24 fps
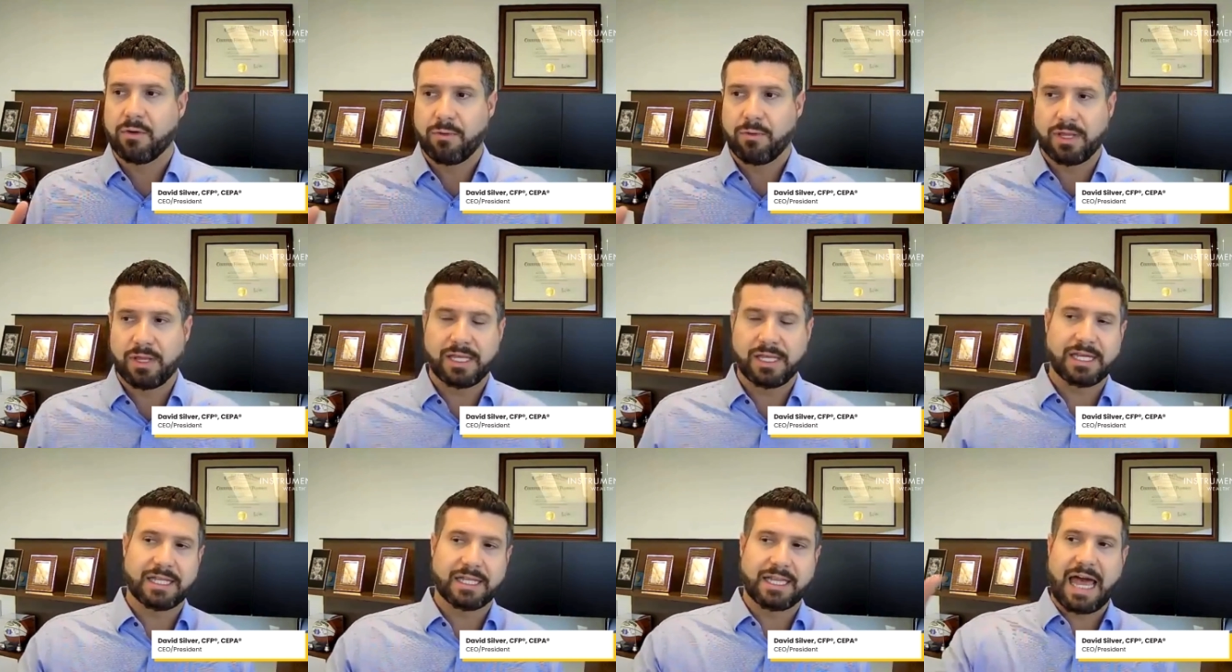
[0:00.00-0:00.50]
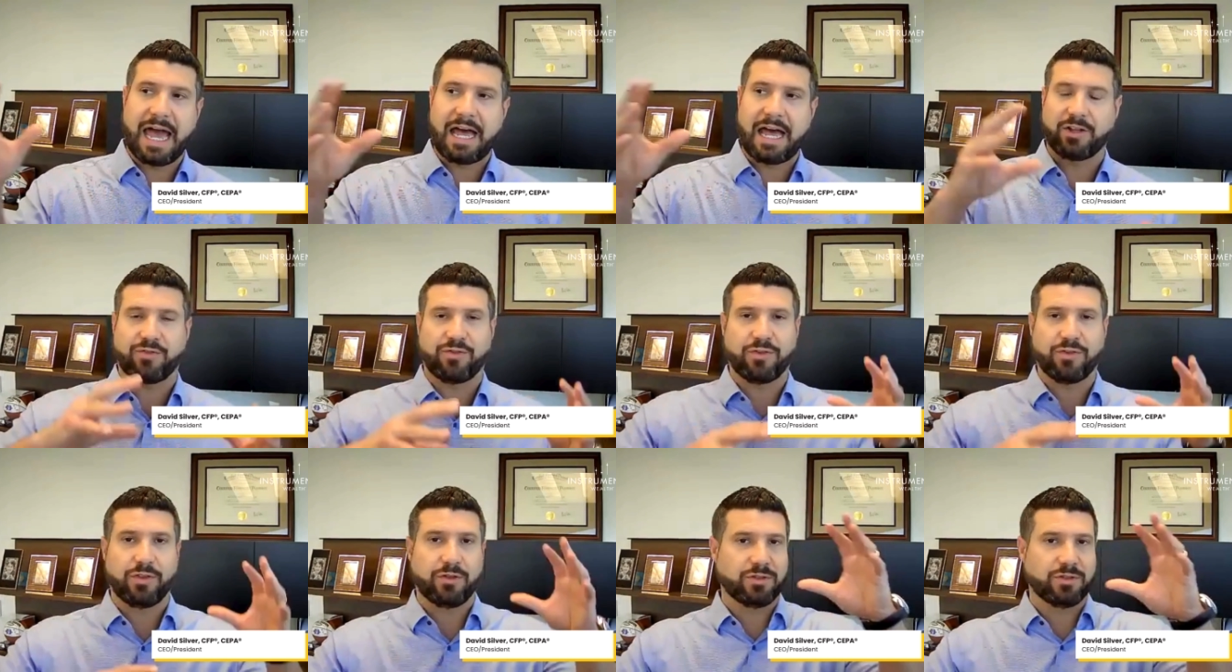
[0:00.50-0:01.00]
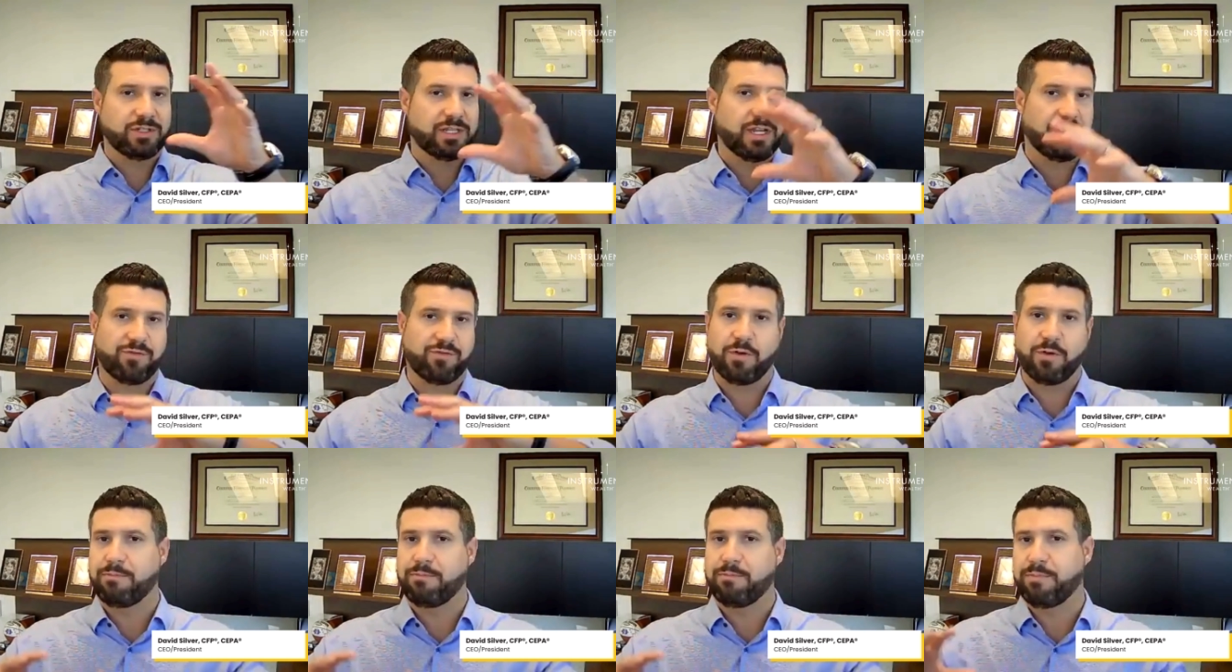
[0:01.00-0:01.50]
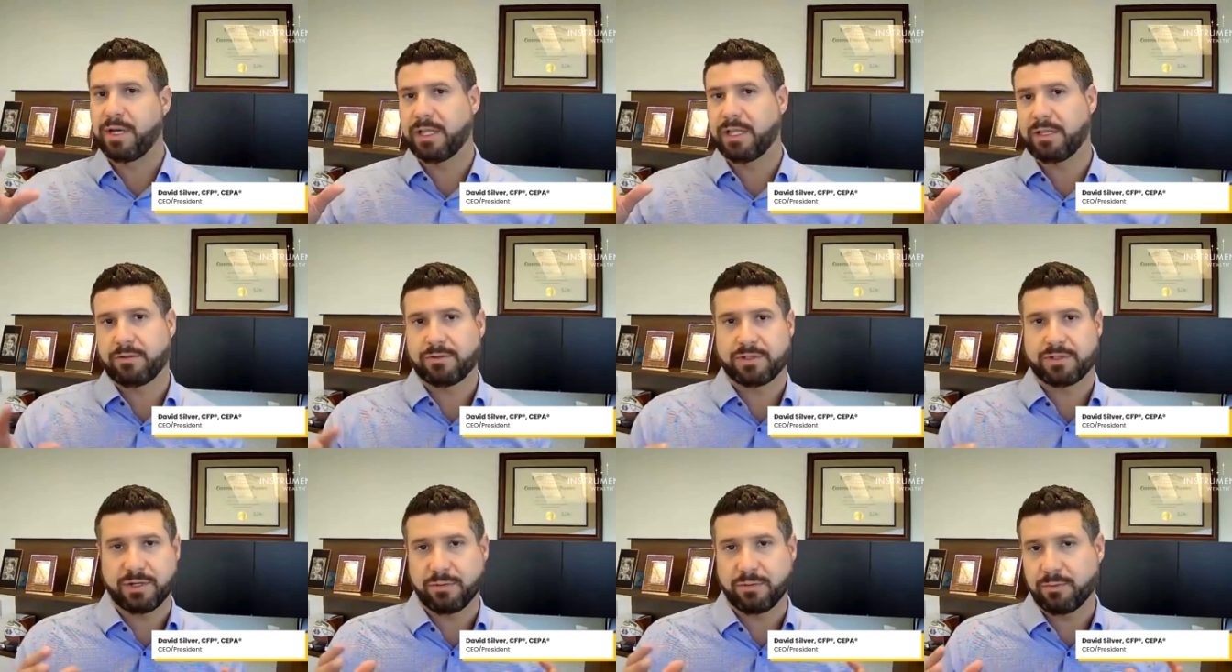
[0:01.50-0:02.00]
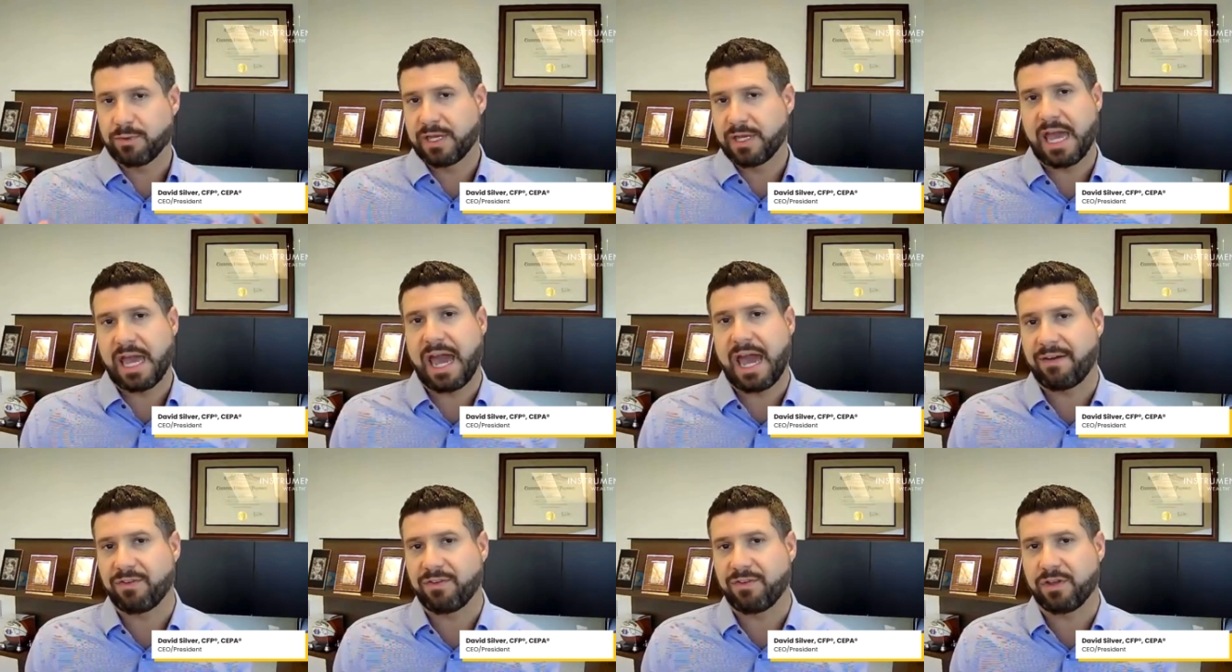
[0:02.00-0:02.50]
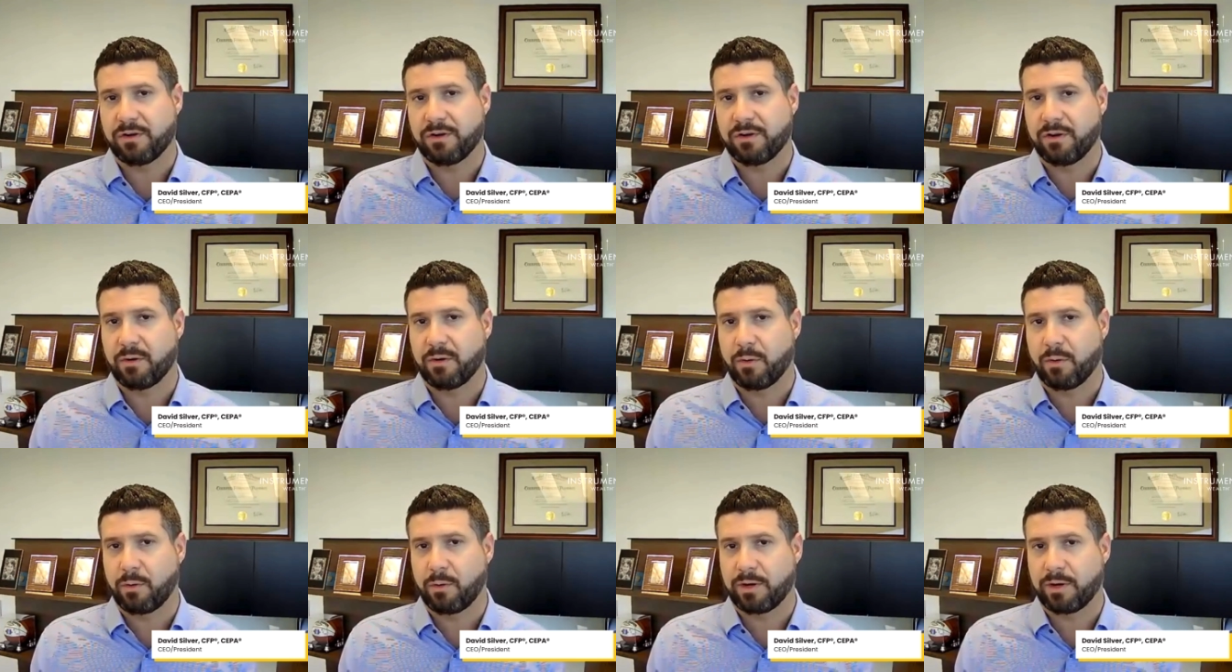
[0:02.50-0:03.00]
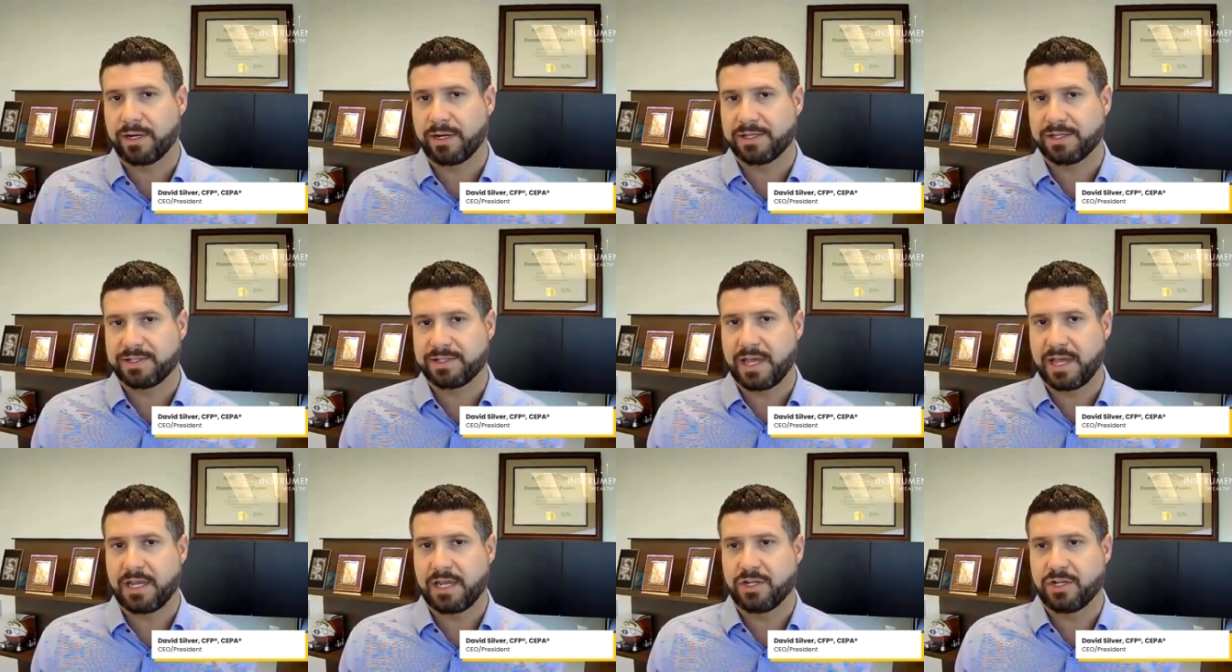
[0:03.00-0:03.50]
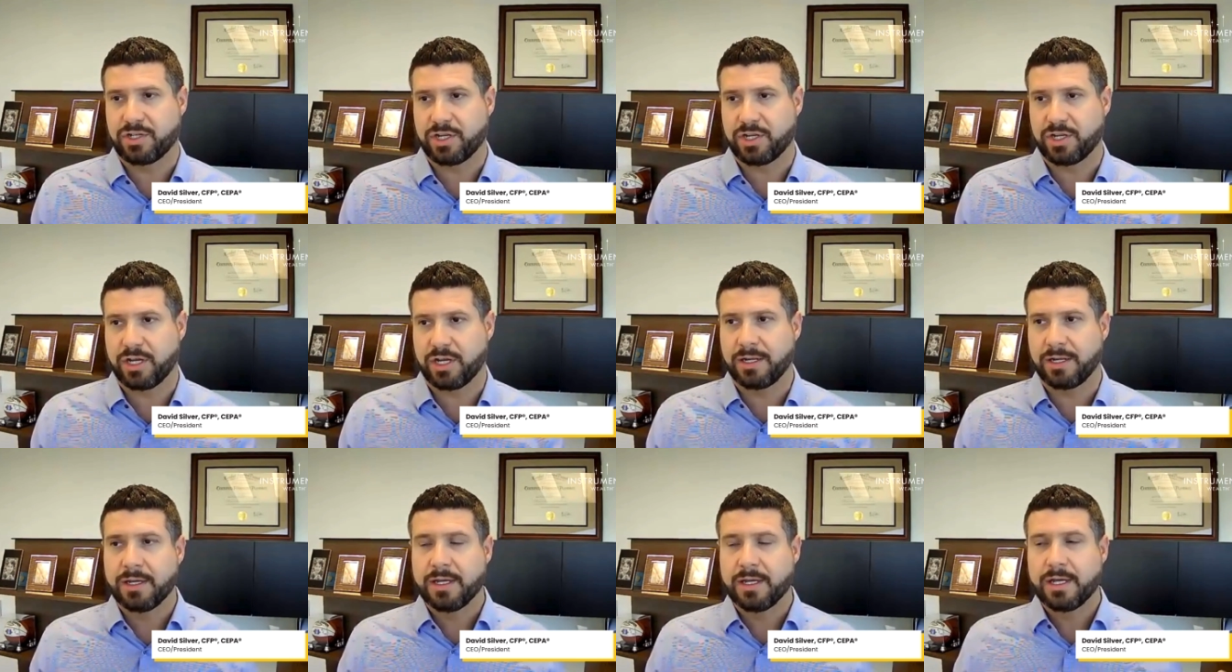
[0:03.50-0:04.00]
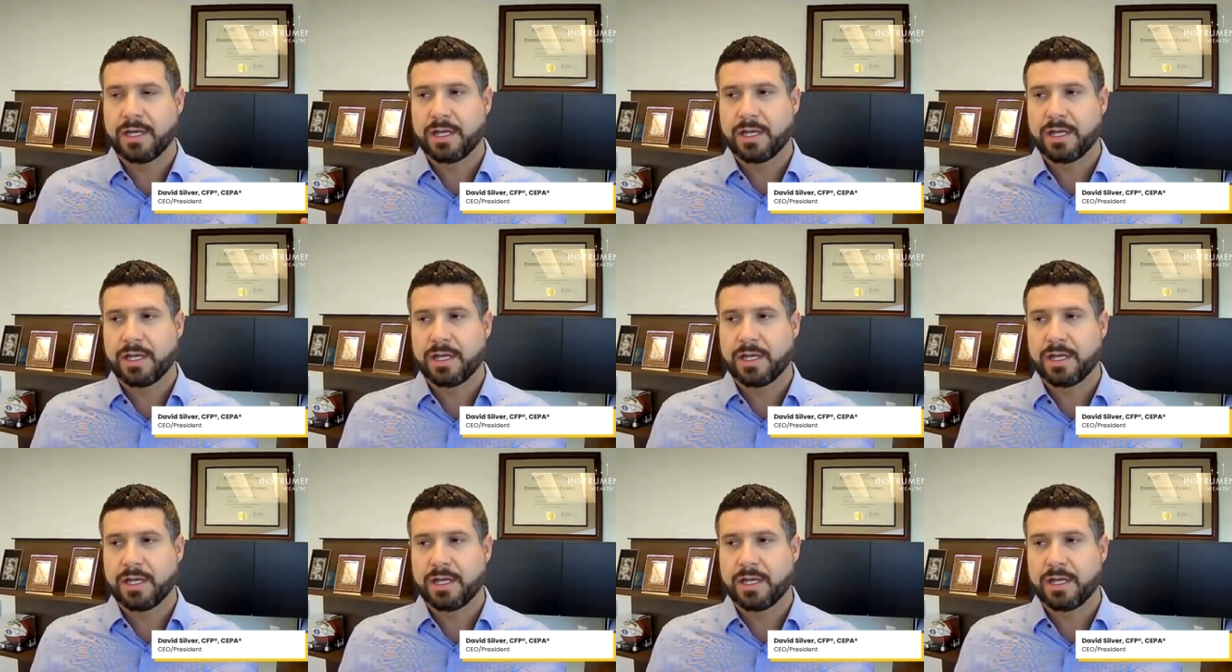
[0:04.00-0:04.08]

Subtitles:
really allows for those different pillars that we have here in our organization